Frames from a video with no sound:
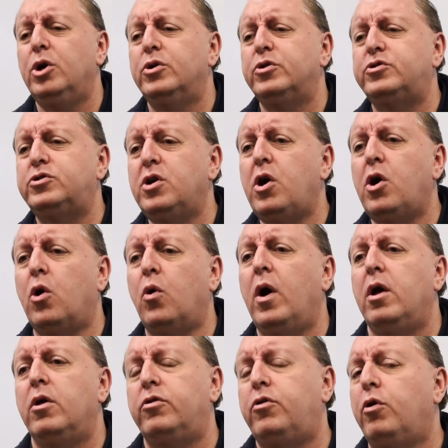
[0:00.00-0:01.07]
So
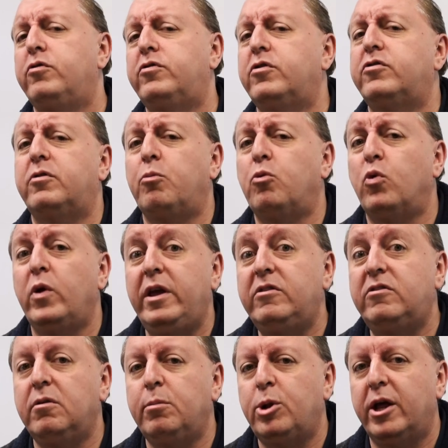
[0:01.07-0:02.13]
those are some
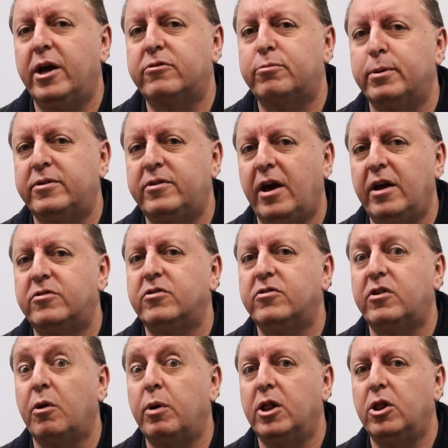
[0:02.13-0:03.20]
reasonable expectations
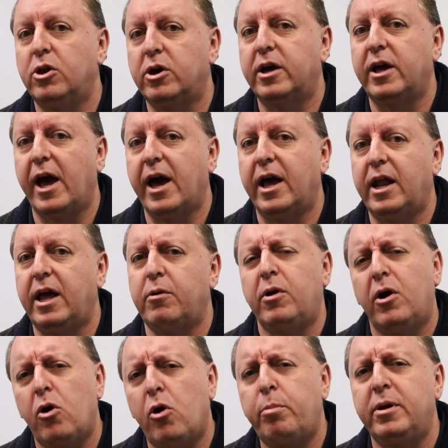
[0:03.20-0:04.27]
that we look at, and I
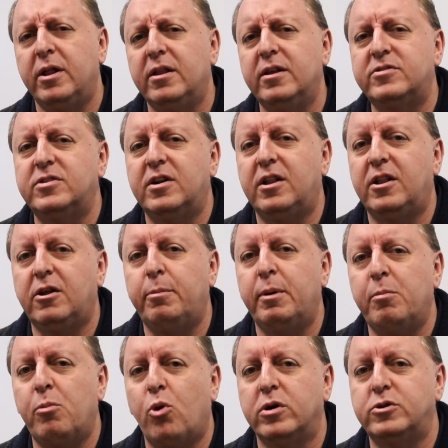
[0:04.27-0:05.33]
hope you listen a little
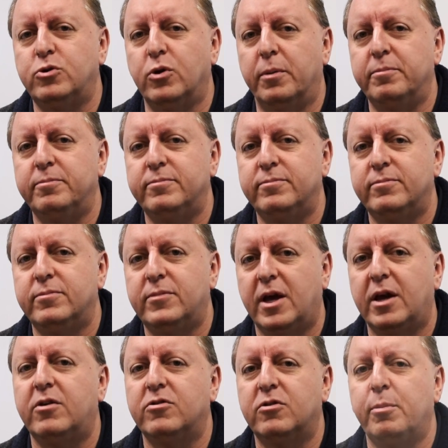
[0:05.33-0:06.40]
bit more to them.
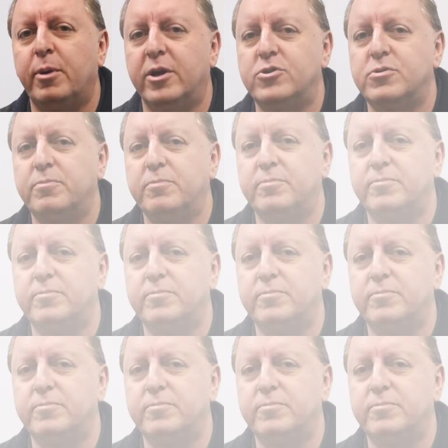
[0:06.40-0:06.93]
Thank you so much.